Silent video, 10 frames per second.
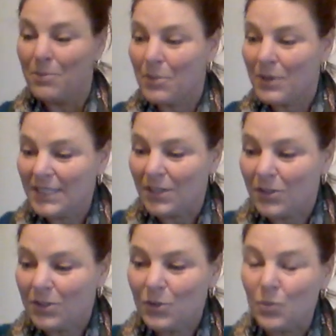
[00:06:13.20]
Boys and
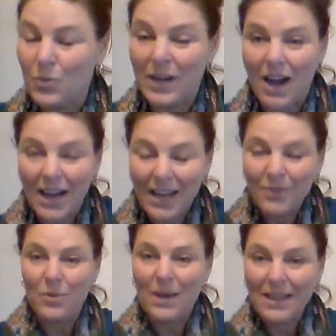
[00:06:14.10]
girls, when I
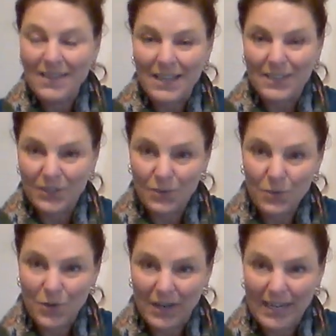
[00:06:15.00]
read that
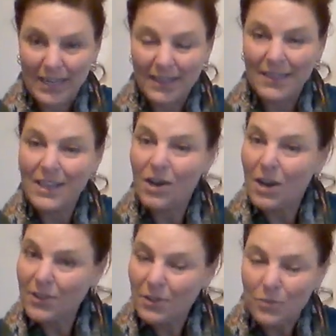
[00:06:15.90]
story, the
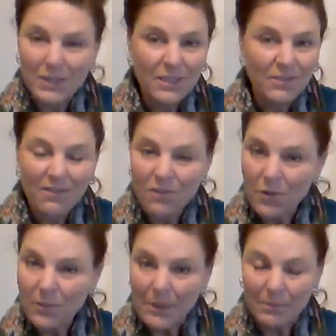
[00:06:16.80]
author was
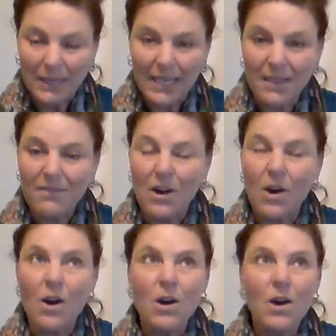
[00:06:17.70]
informing me of
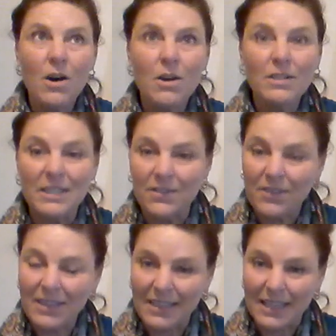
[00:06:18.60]
all
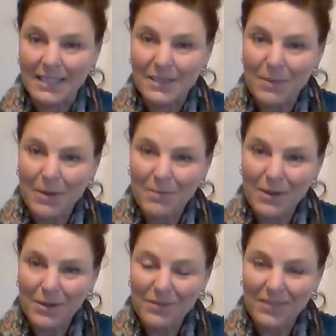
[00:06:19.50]
different things about
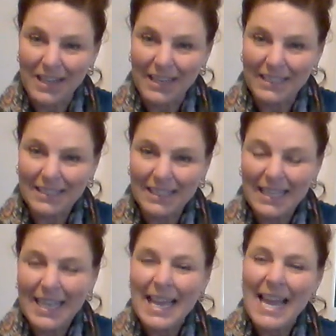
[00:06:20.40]
butterflies.
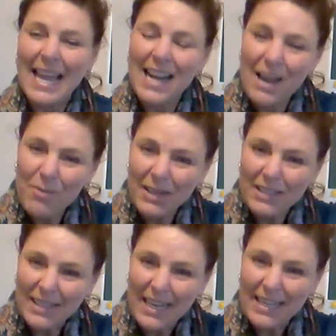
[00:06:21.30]
And I want
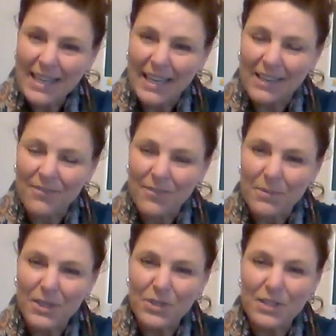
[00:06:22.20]
to take that
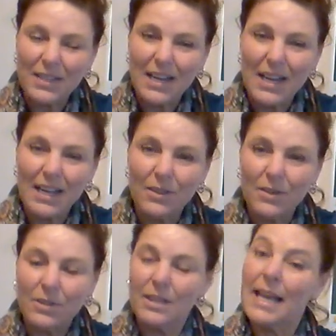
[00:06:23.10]
information that I
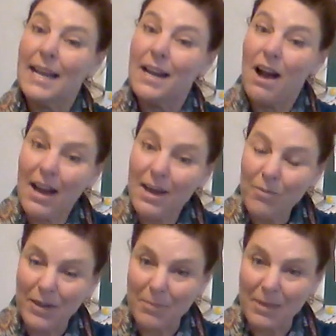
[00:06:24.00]
learned and I
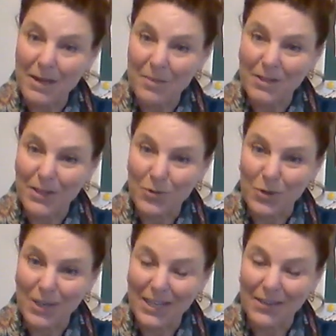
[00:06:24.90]
want to become an
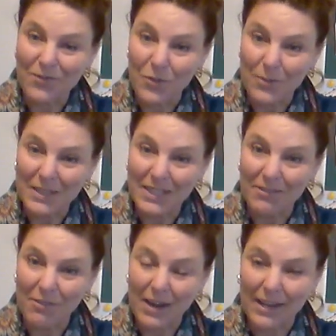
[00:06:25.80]
informative
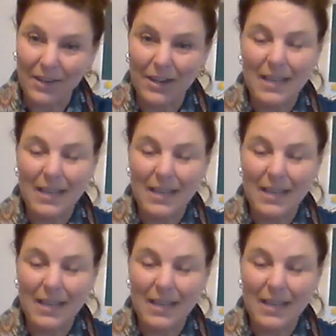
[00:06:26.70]
writer.